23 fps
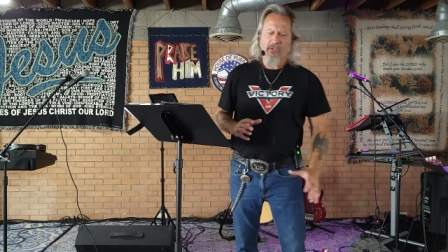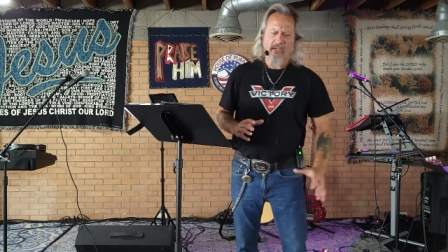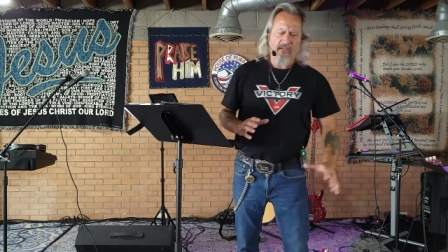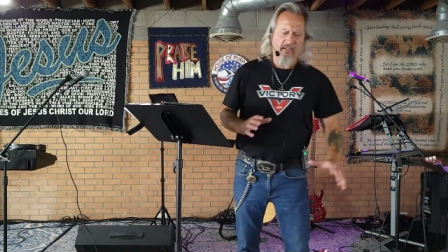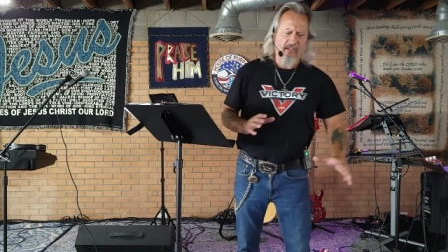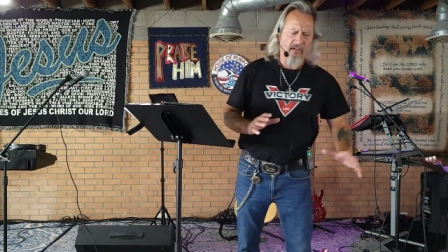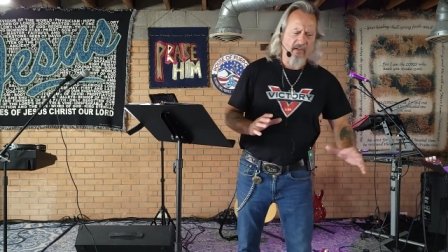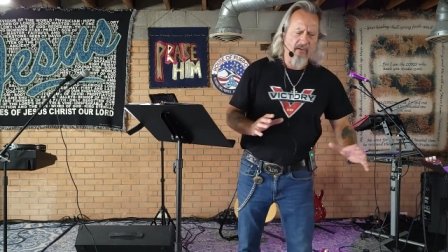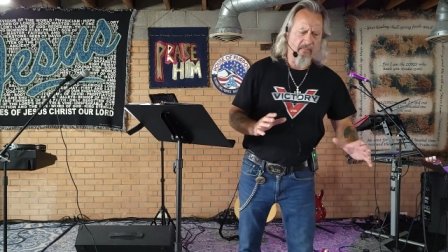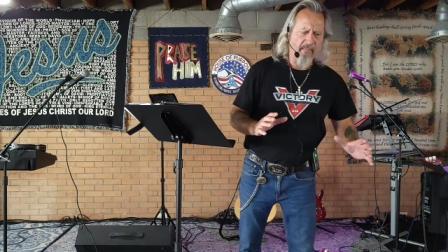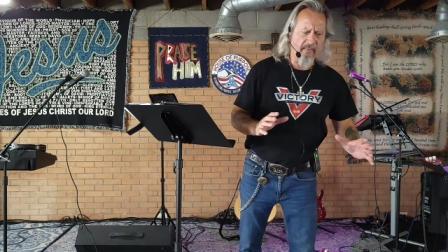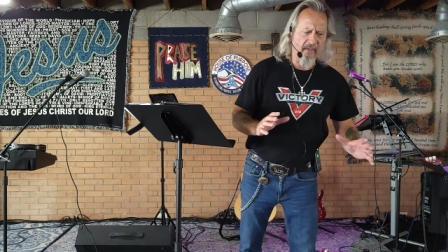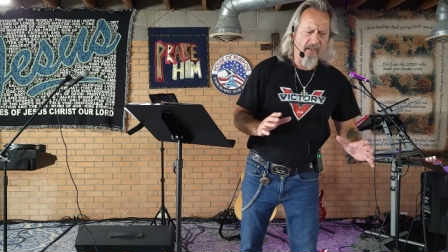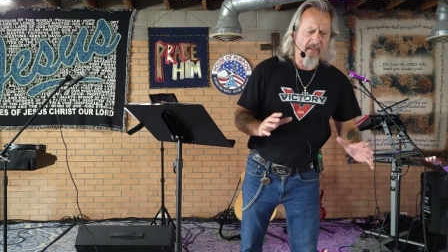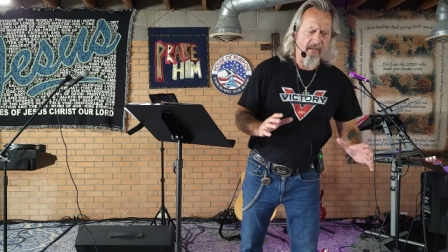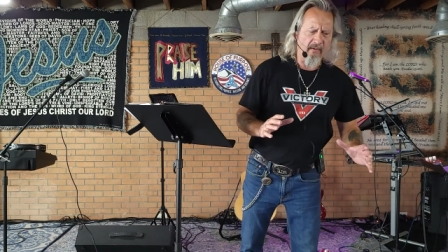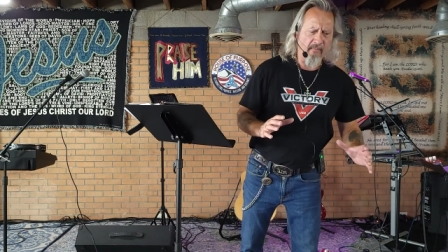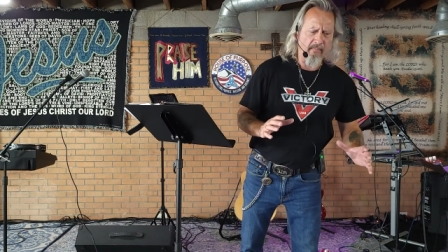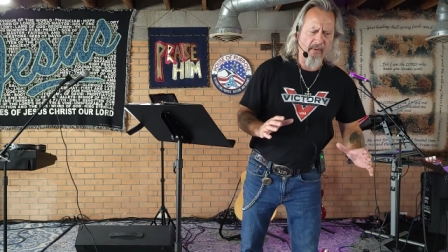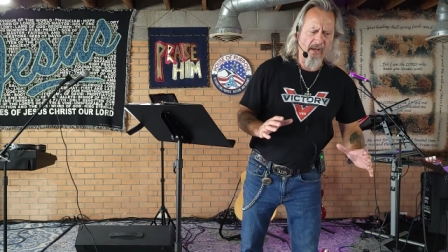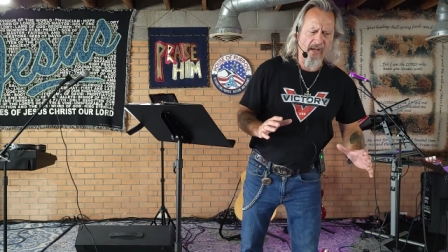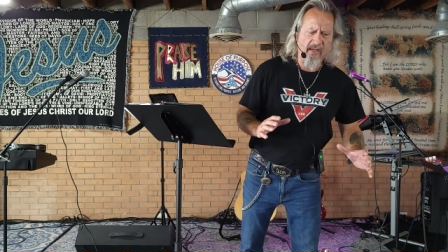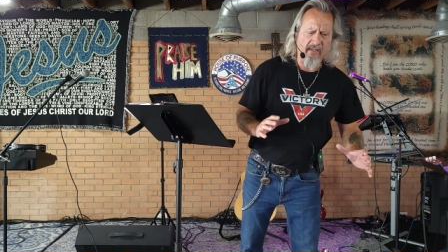you know, being
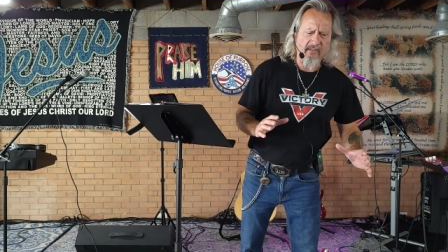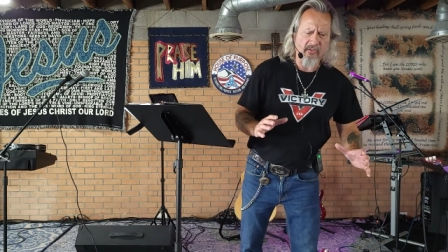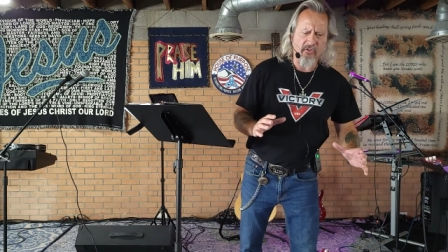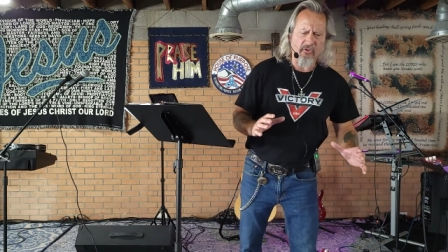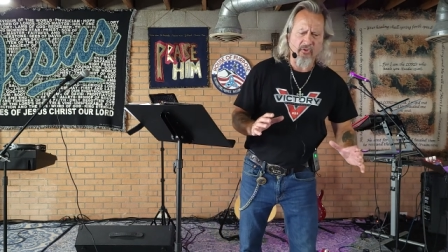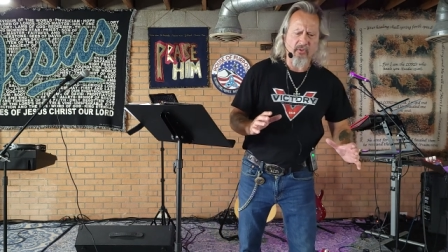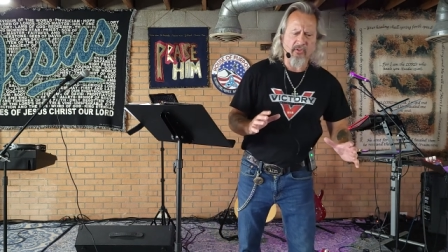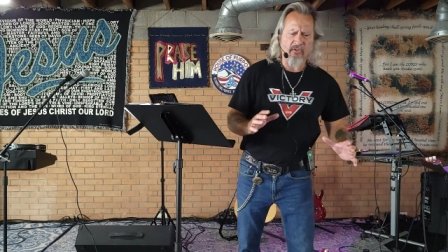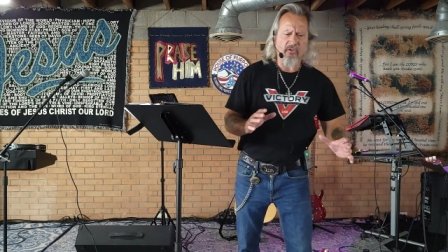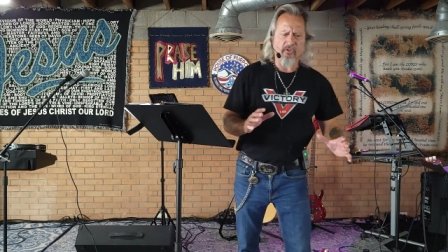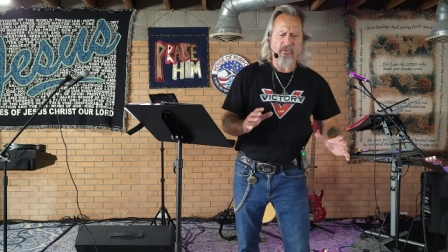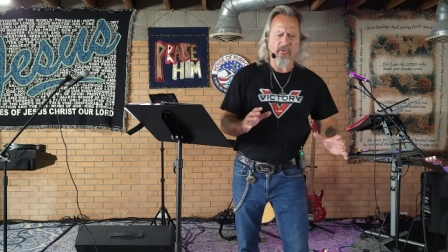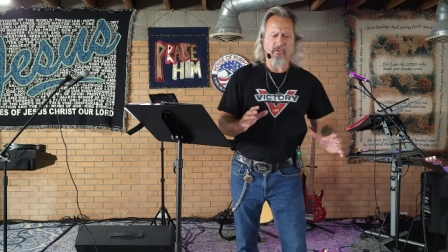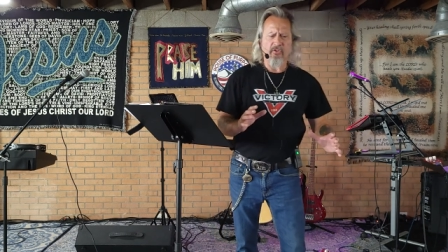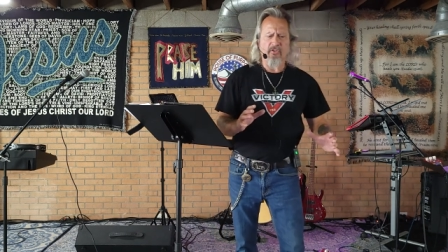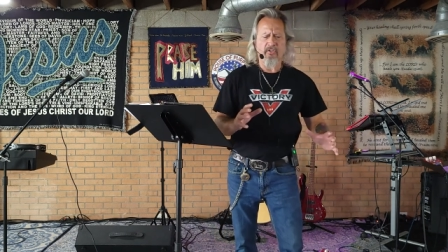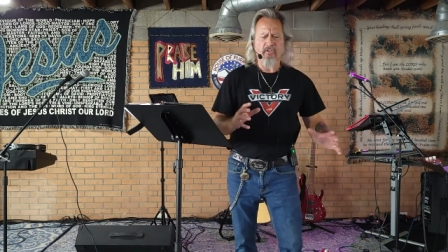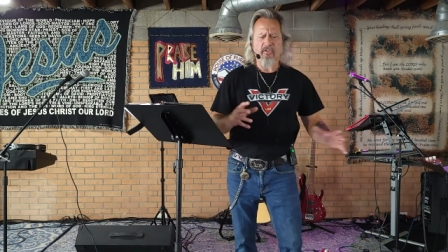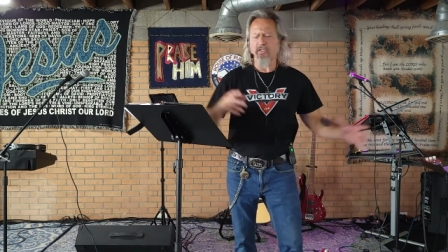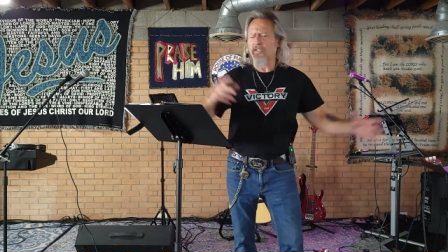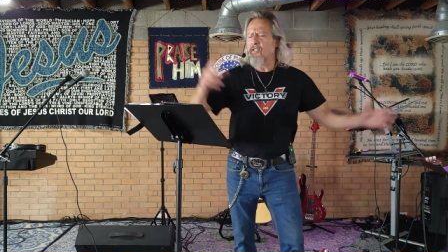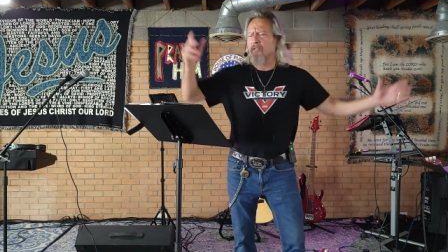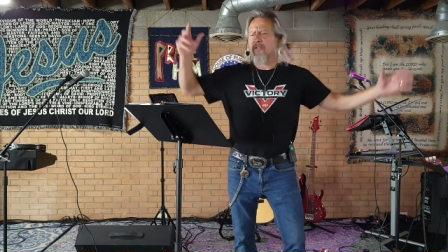a pastor is you
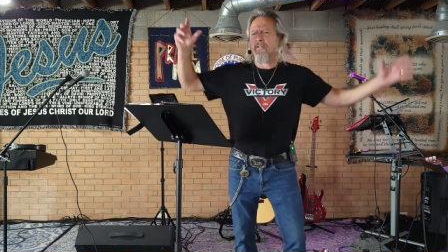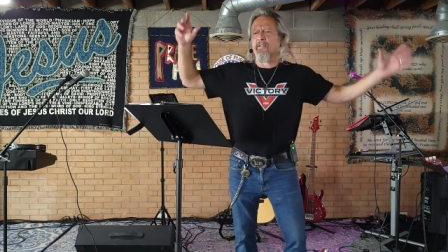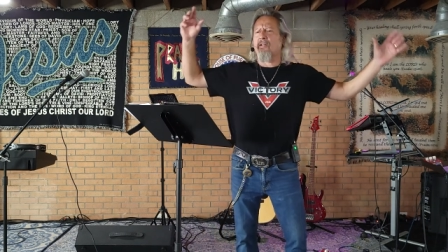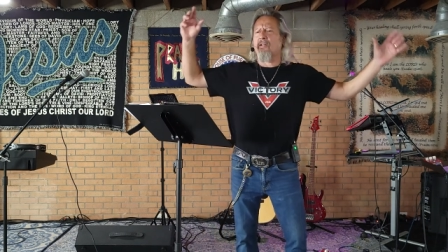see a